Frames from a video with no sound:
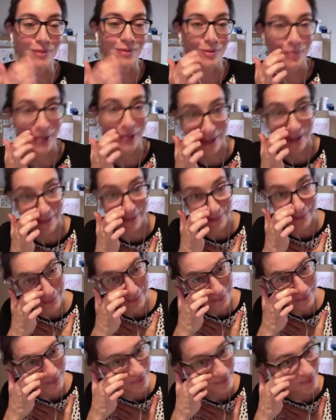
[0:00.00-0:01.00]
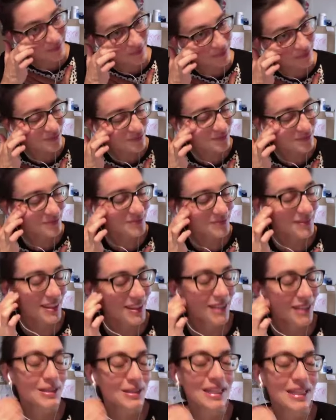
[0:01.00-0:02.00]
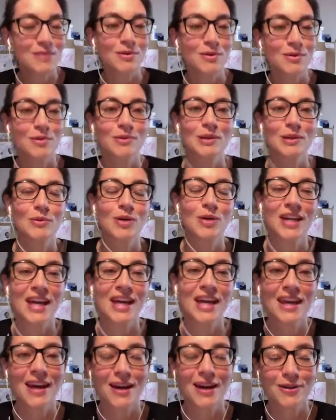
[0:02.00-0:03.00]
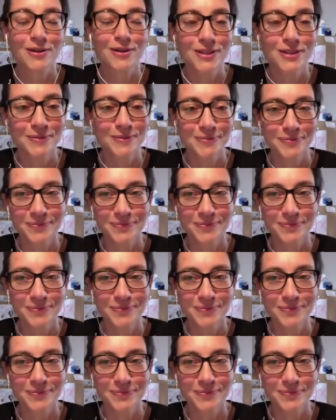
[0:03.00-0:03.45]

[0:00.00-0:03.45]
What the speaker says: what we want to get out.